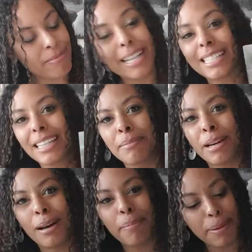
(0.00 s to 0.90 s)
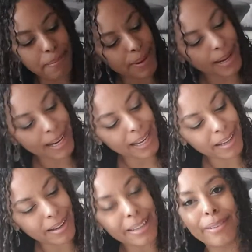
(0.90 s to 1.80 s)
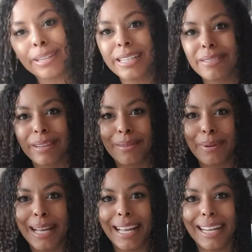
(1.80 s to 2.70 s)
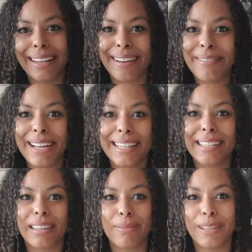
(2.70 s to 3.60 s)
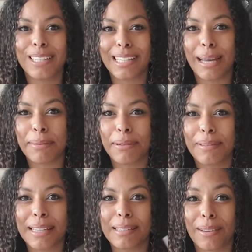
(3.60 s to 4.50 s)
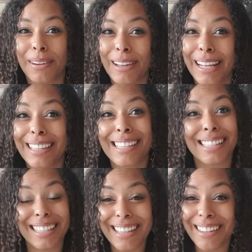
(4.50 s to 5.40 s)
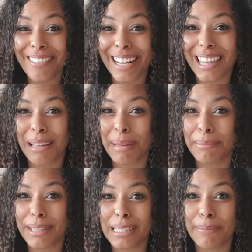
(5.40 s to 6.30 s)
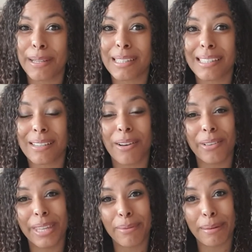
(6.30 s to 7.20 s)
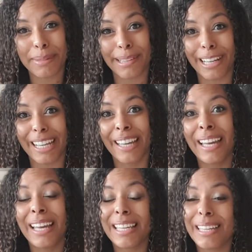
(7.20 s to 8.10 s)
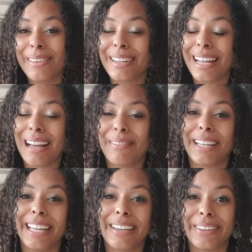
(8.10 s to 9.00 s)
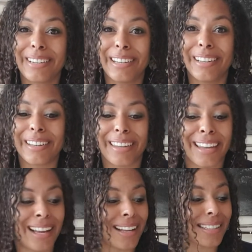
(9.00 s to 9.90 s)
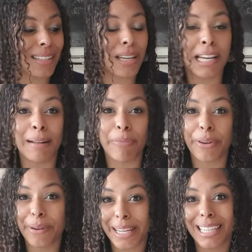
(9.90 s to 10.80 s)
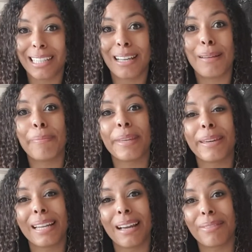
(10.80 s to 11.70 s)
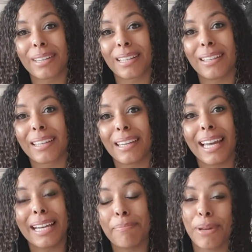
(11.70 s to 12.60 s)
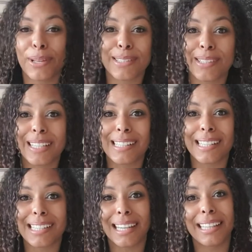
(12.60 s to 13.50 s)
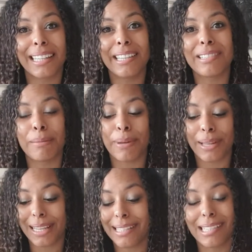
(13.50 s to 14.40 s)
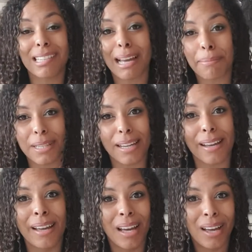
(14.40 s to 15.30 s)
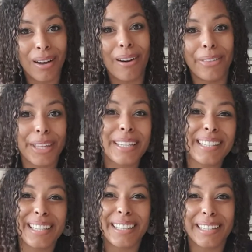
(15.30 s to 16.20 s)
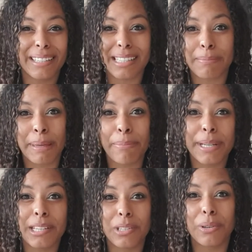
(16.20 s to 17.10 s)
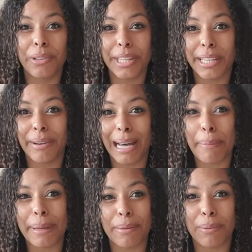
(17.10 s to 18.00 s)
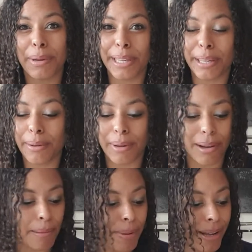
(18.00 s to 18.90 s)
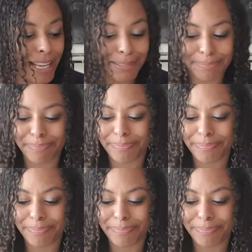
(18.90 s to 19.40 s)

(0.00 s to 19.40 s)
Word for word: Raising Them Up by a guy called Israel Wayne. I read the first chapter of this online, because that's another great thing about MasterBooks is on their website you can have a good look at the curriculum, you can have a good look at any books or things they're selling. They usually put at least a chapter on there, so you can just be pretty sure that you're happy with what you are buying.